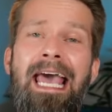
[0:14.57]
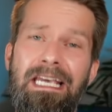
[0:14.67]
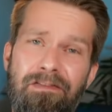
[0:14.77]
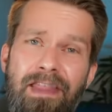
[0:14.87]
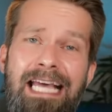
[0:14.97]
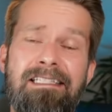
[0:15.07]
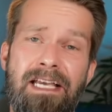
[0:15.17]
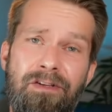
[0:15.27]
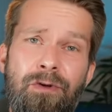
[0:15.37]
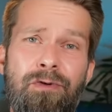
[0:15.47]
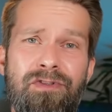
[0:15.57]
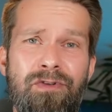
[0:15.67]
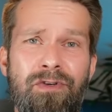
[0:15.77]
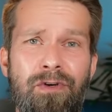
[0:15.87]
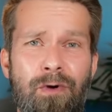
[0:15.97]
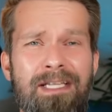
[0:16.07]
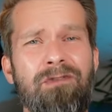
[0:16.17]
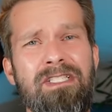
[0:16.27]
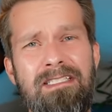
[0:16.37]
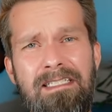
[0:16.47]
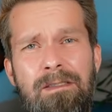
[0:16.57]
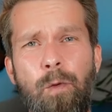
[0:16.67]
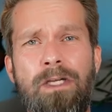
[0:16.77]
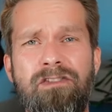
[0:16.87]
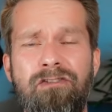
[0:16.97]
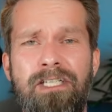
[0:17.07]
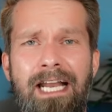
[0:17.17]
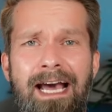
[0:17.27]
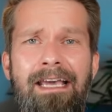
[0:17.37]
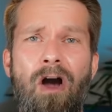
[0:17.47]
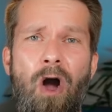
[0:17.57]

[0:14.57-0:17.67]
If that's news to you and you still want to rely